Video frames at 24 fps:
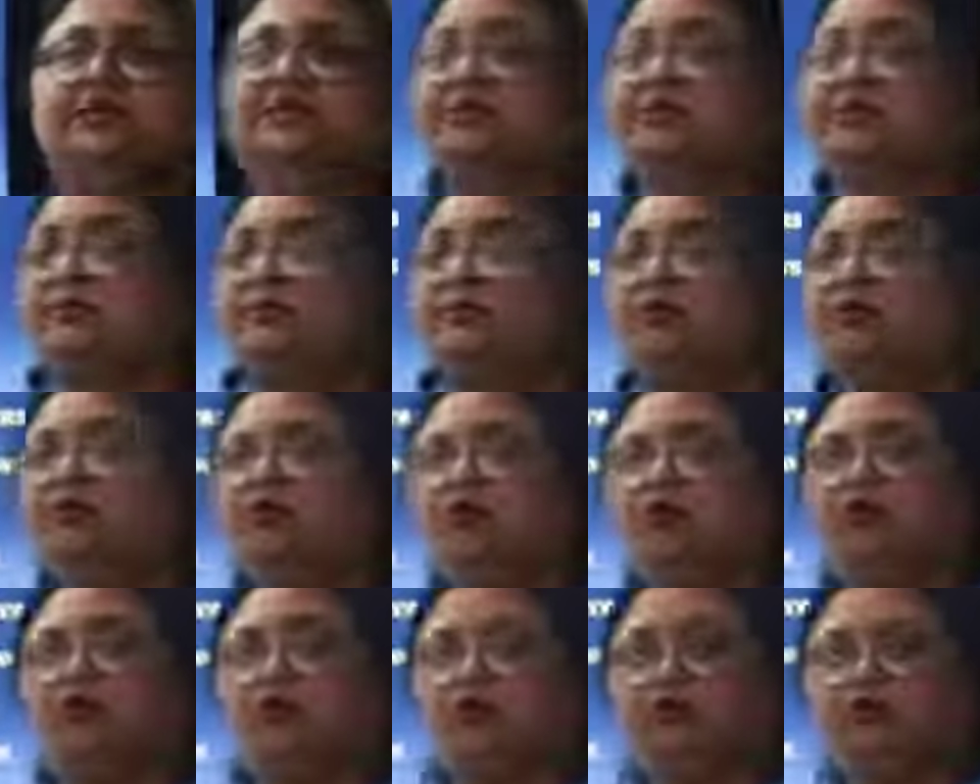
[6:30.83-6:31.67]
There were
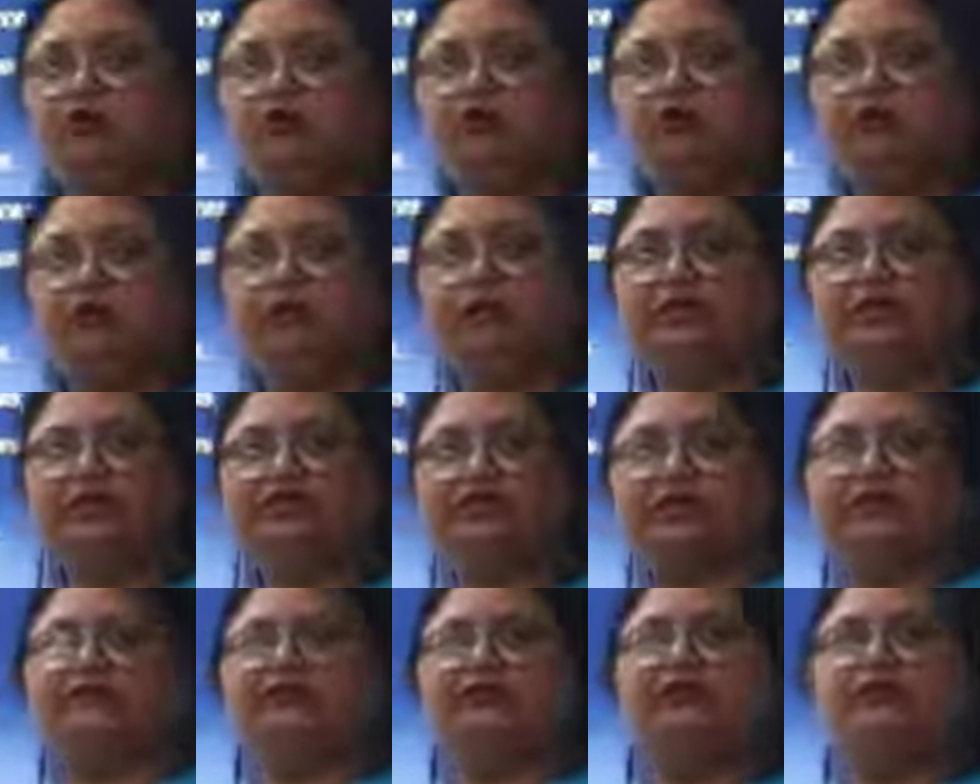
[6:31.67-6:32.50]
no rulers,
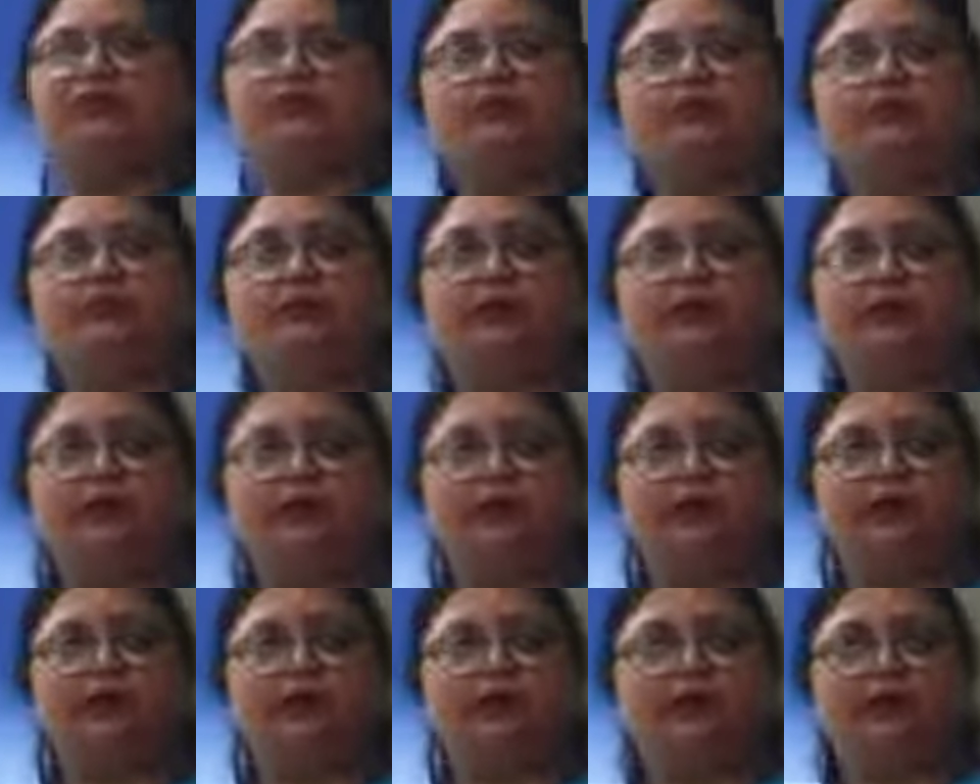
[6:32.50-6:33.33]
there were no
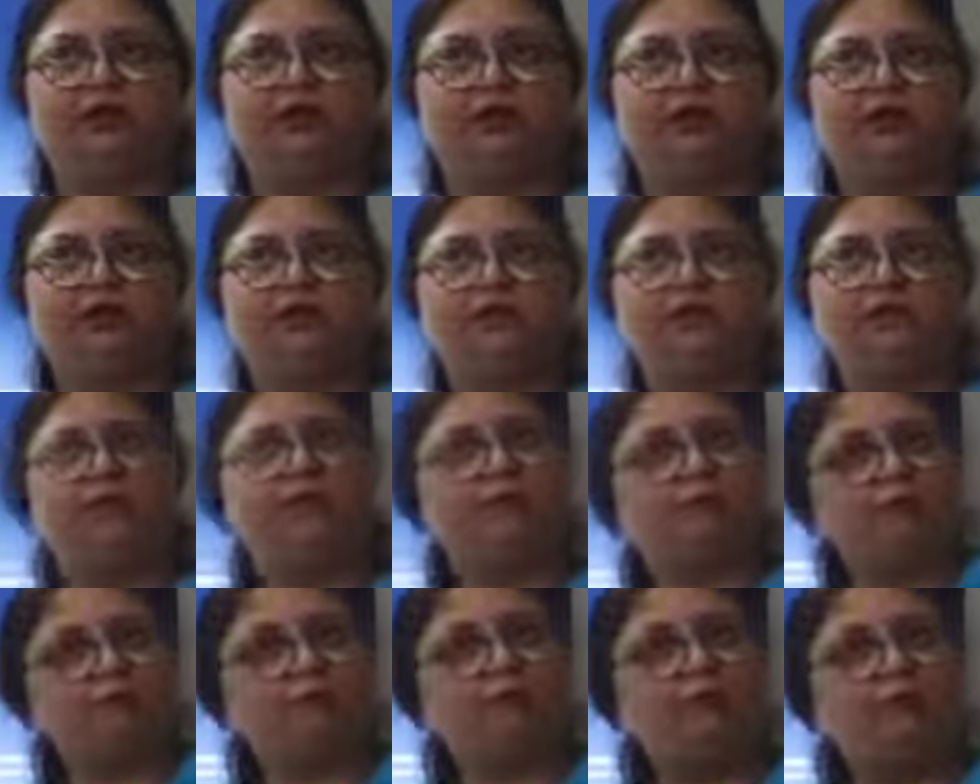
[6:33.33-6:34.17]

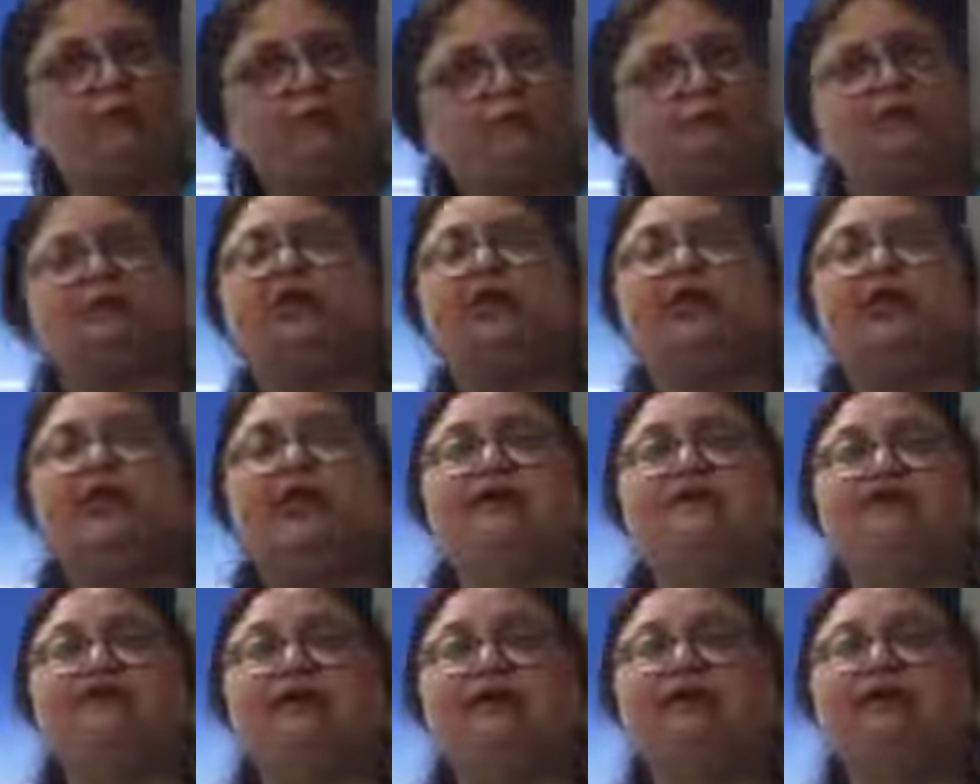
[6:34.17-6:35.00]
nobles.
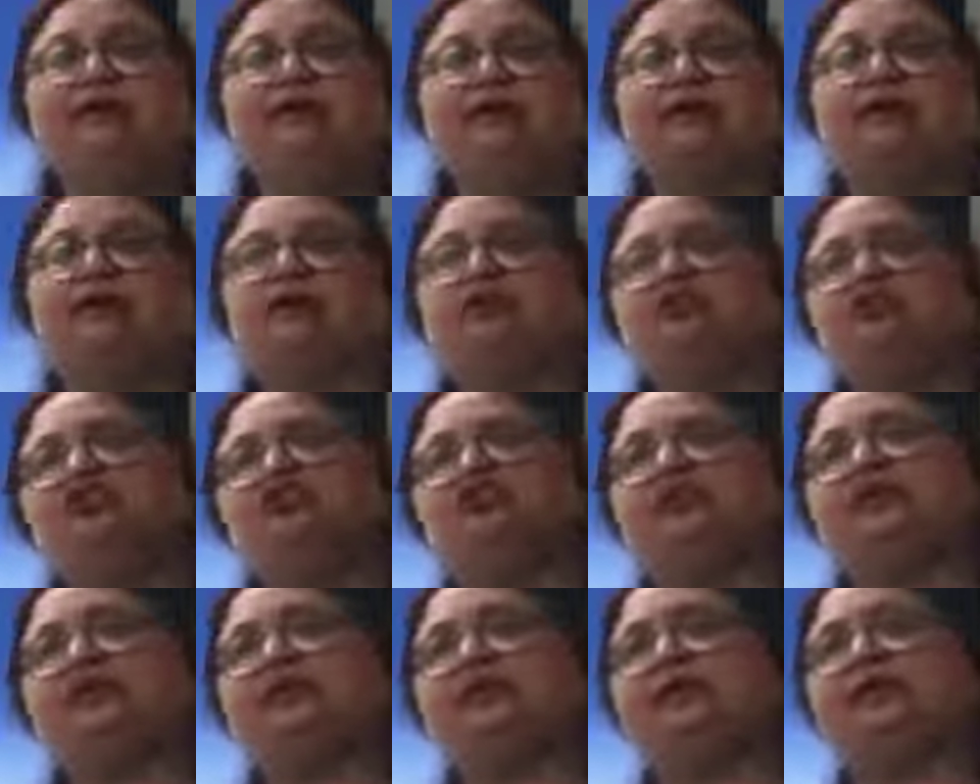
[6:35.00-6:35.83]
Everybody was
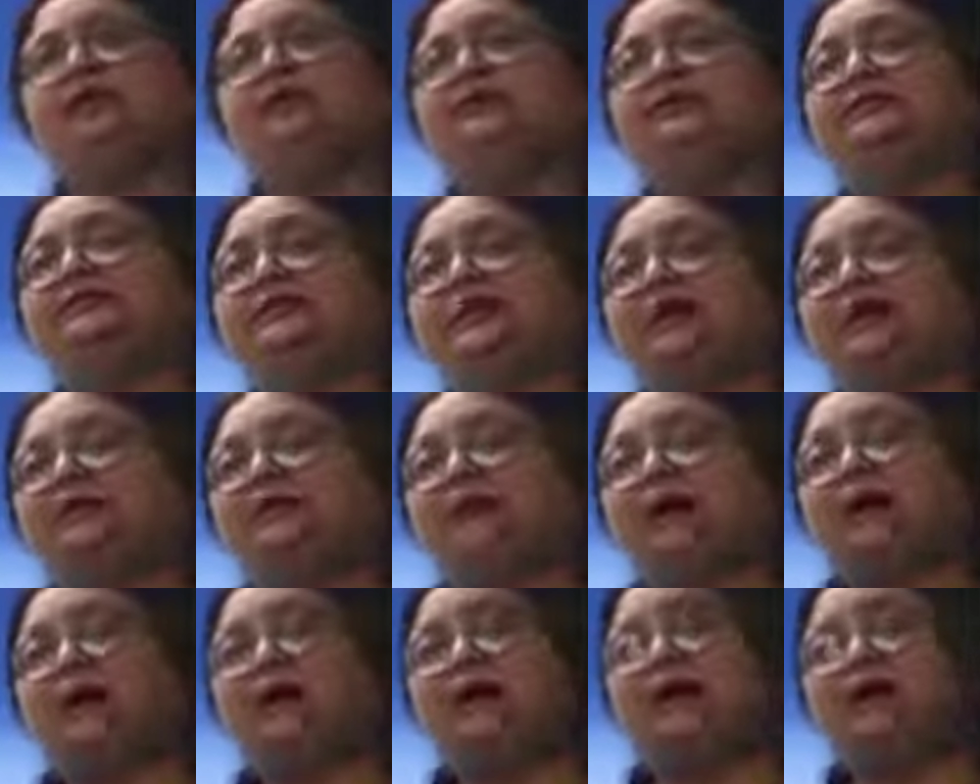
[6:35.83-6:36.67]
treated in the same
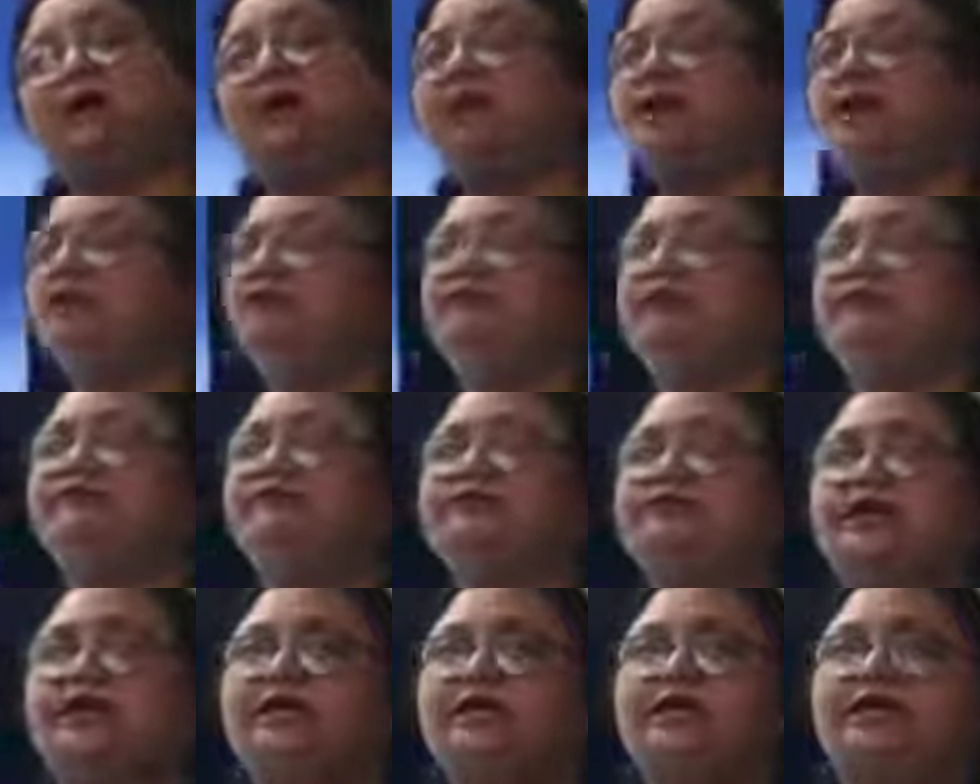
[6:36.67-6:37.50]
manner. We've
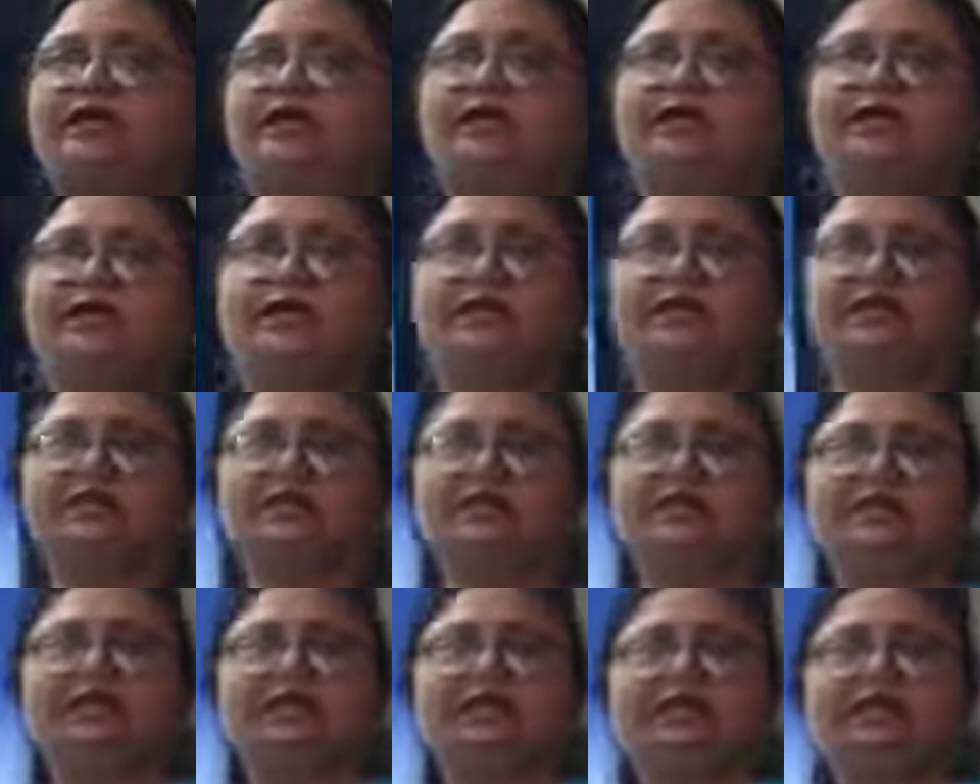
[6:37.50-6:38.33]
studied in class
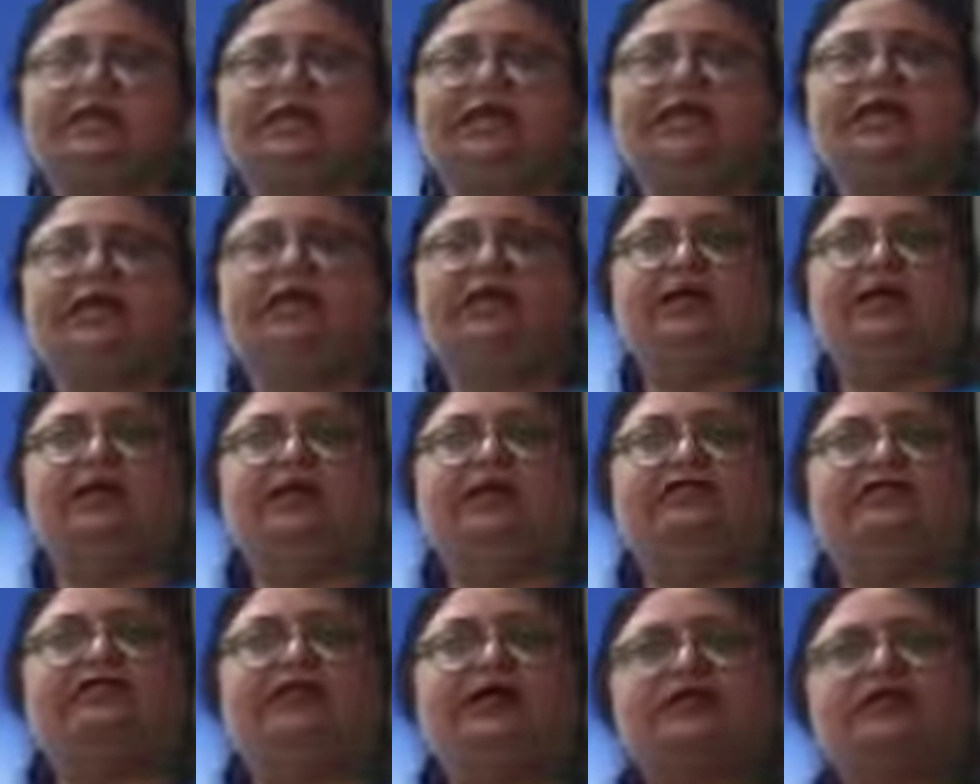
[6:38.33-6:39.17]
9 that
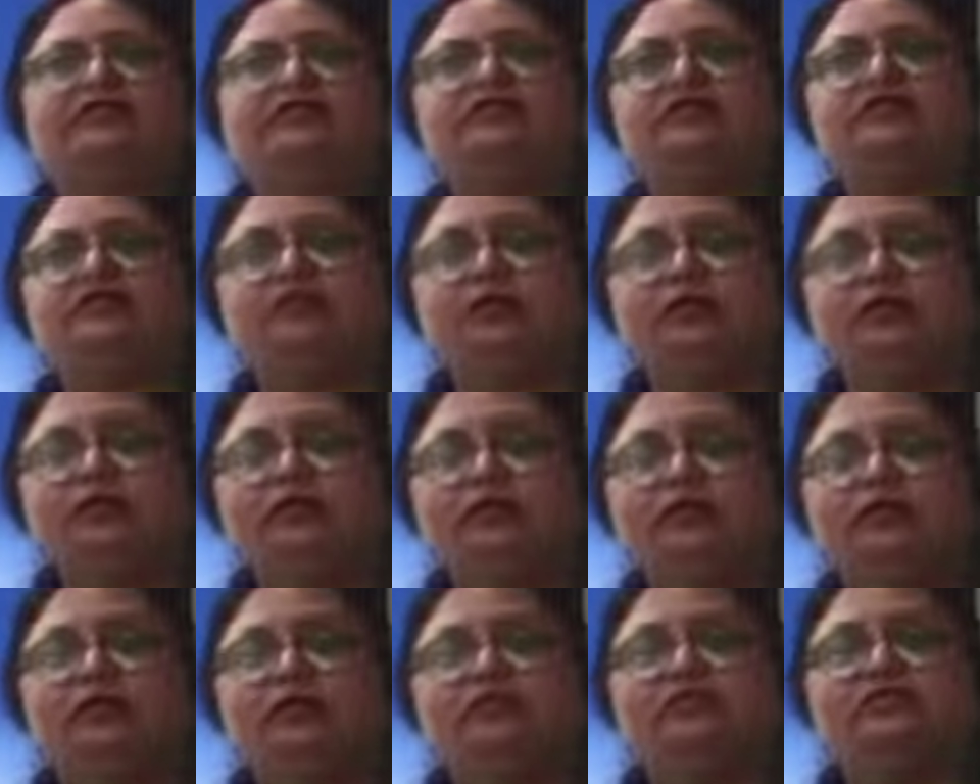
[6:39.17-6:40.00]
the French
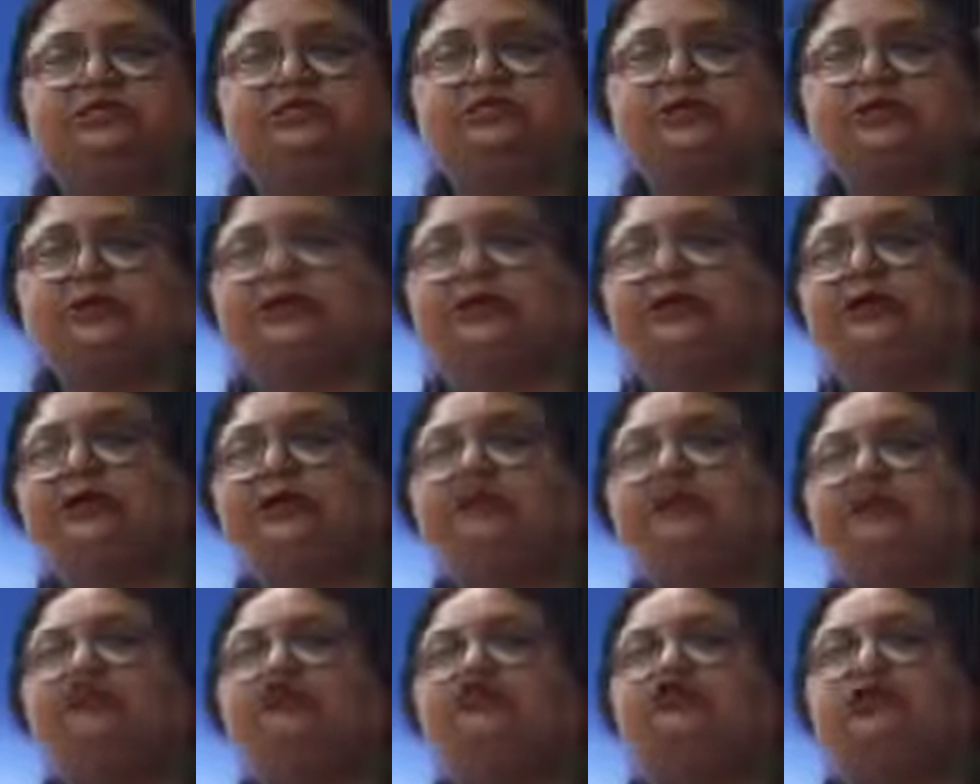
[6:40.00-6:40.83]
society was divided
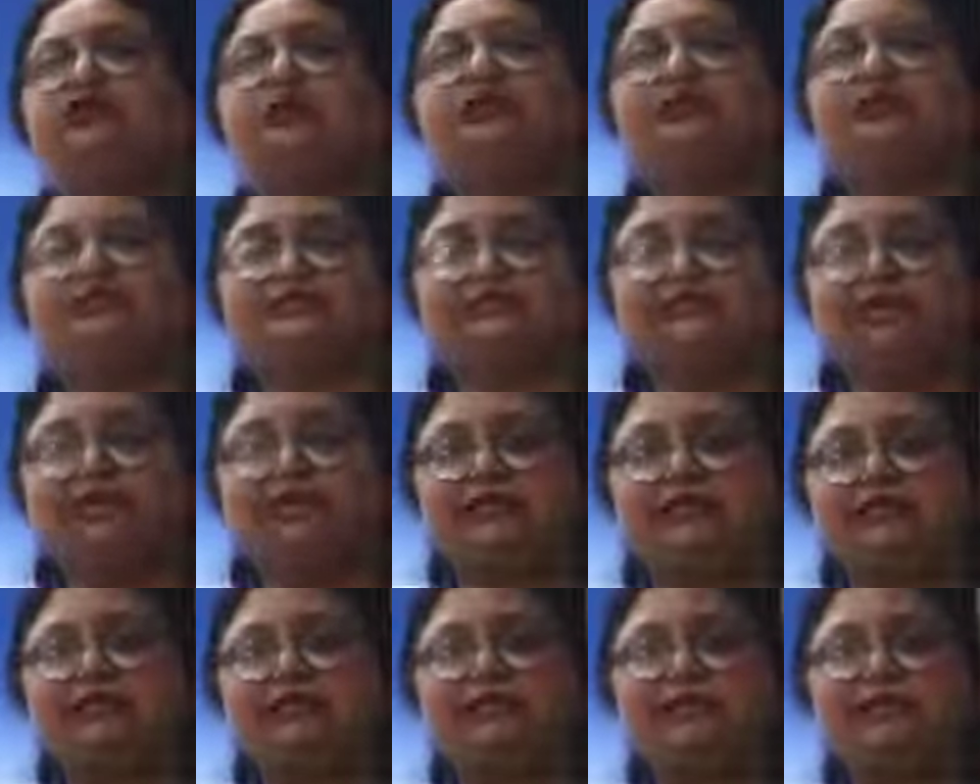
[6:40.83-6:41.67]
into 3
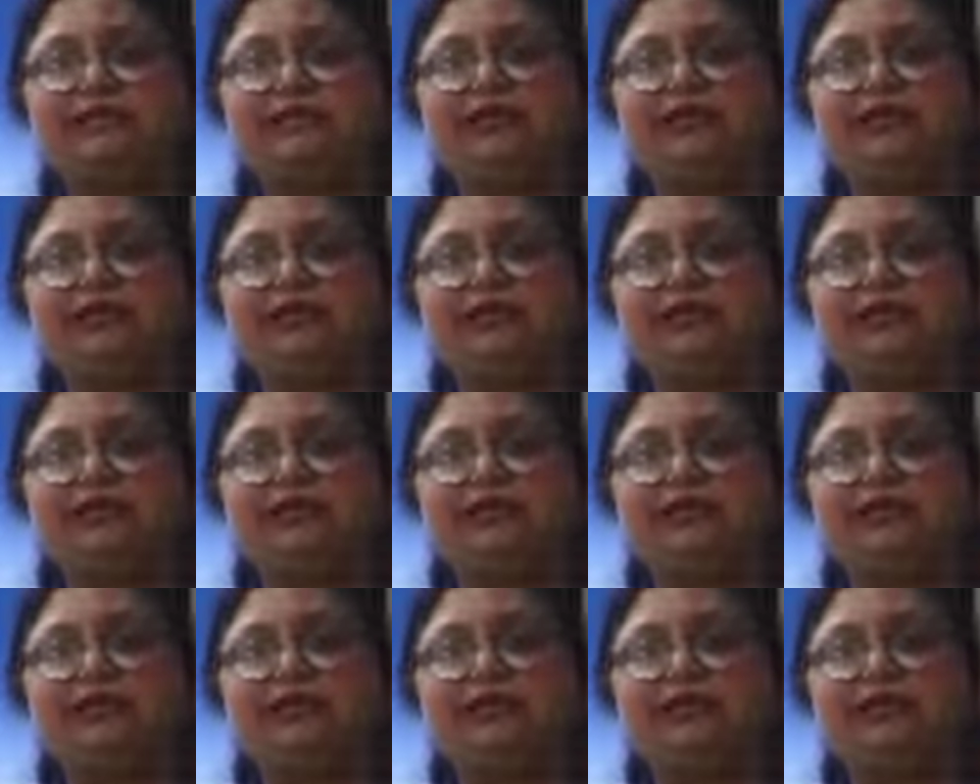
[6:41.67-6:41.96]
states.